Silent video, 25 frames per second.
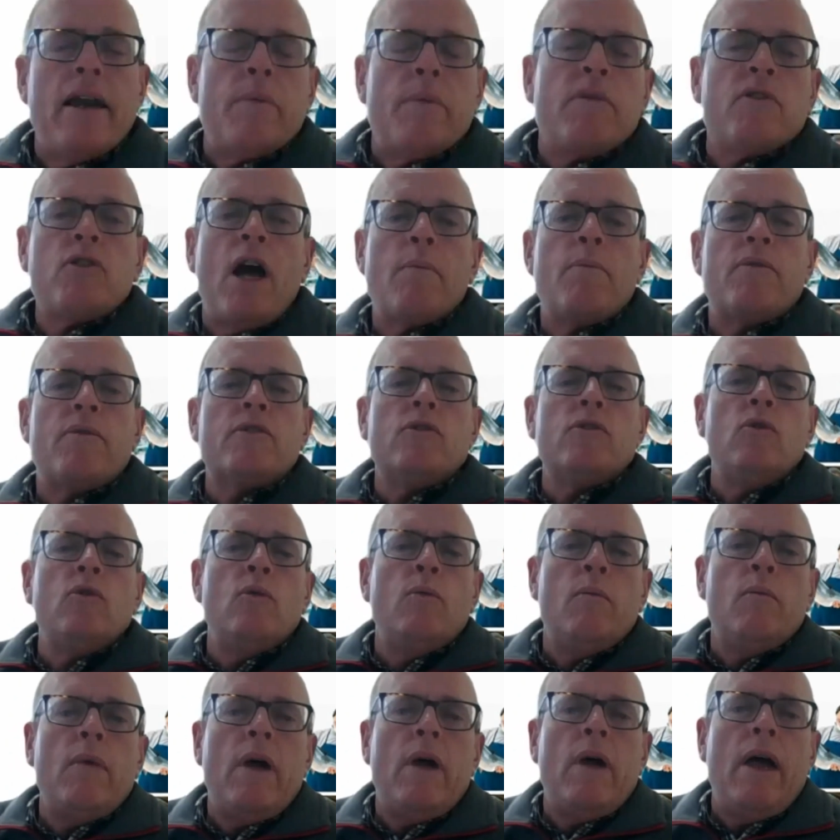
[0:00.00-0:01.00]
I
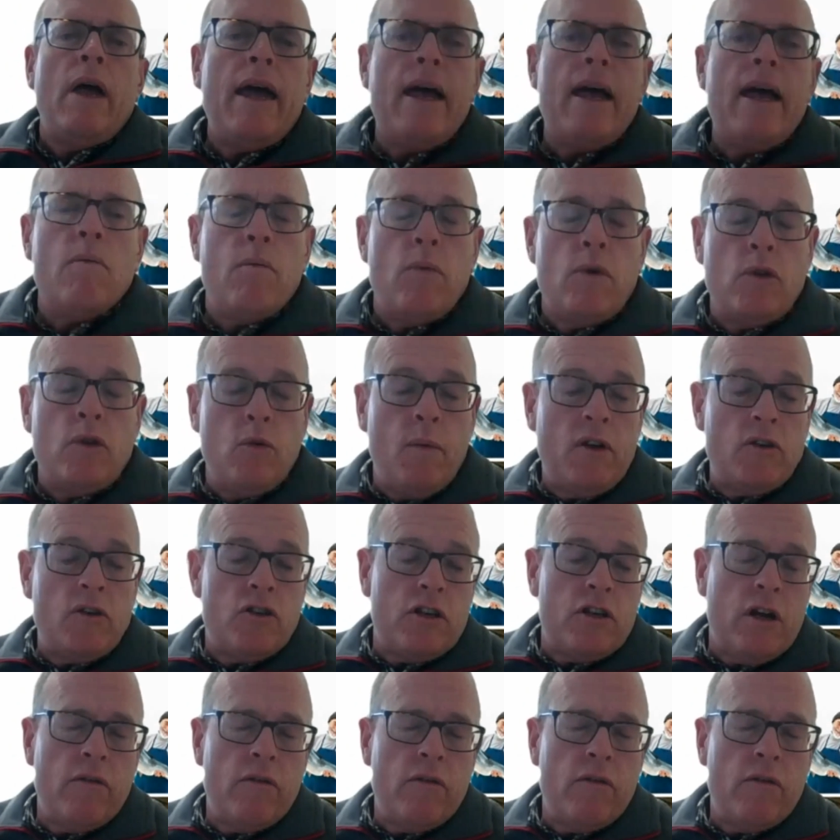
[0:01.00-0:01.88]
presume you mentioned